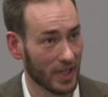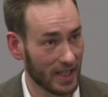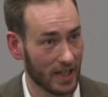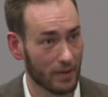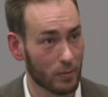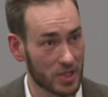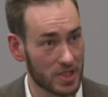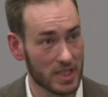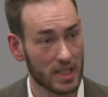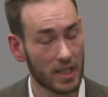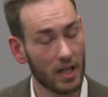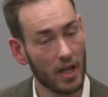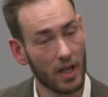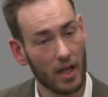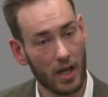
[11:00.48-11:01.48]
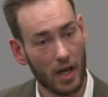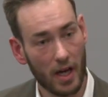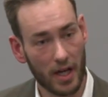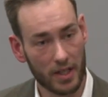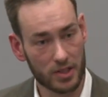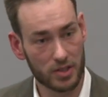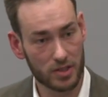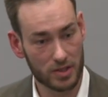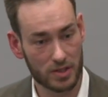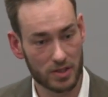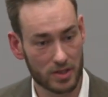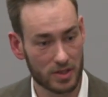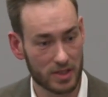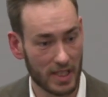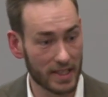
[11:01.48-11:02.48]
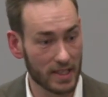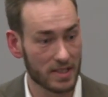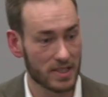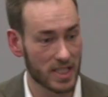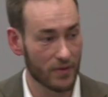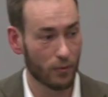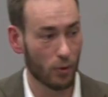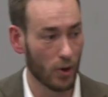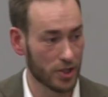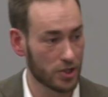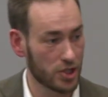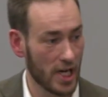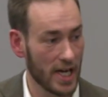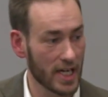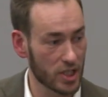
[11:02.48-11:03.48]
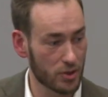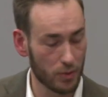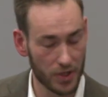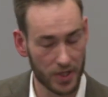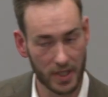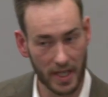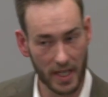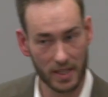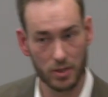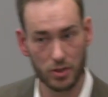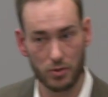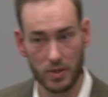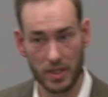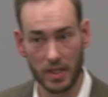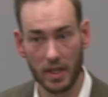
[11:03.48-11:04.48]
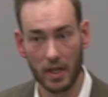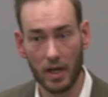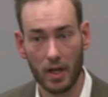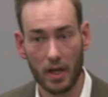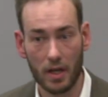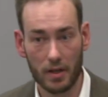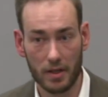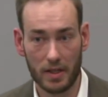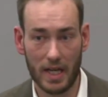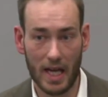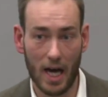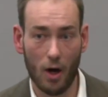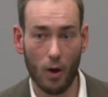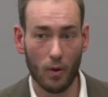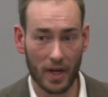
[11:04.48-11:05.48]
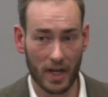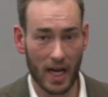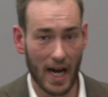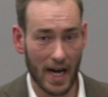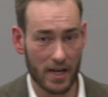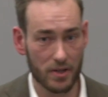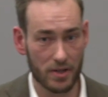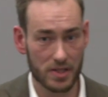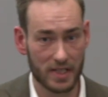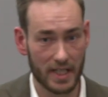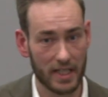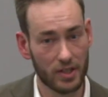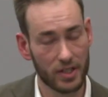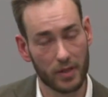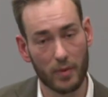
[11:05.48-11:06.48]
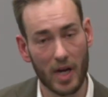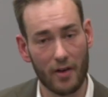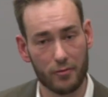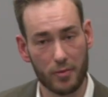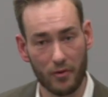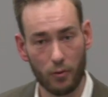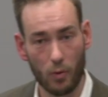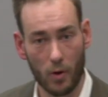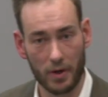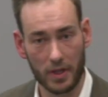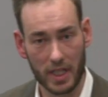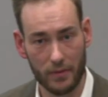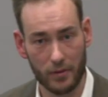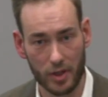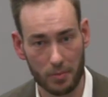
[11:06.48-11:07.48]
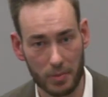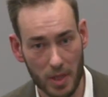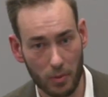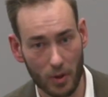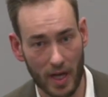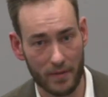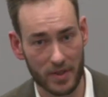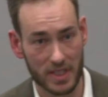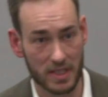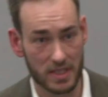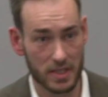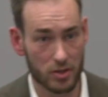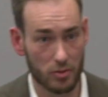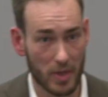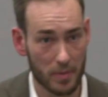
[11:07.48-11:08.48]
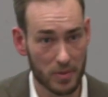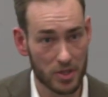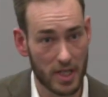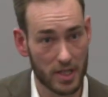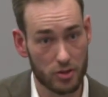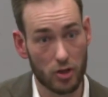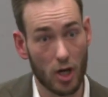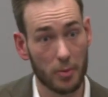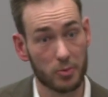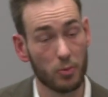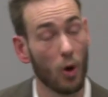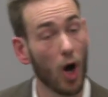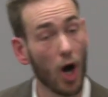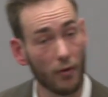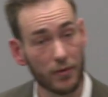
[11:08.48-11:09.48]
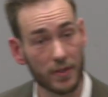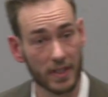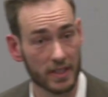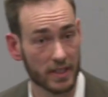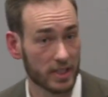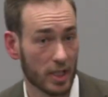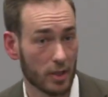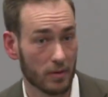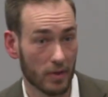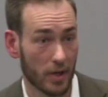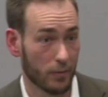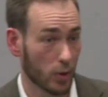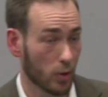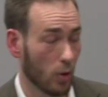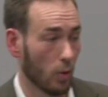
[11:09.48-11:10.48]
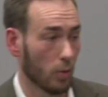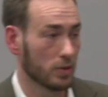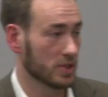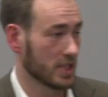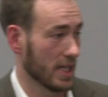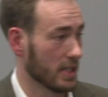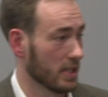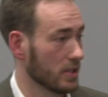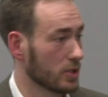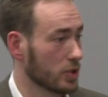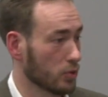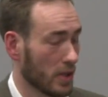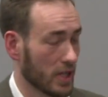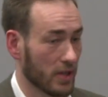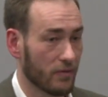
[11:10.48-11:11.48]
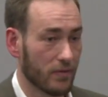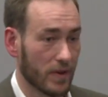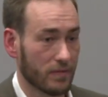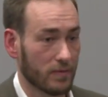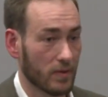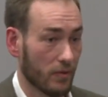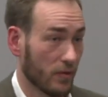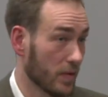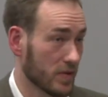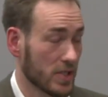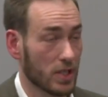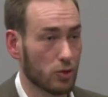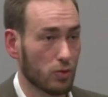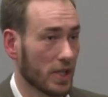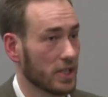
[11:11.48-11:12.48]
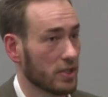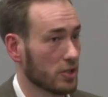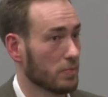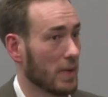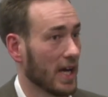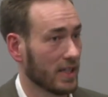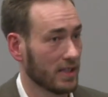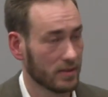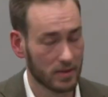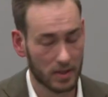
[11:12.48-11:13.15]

again, we see a tendency for a change within industry now at a higher scale than we have before, given that people have a tendency to maybe change jobs more often than they did if you go 10, 20, 15, 20 years back.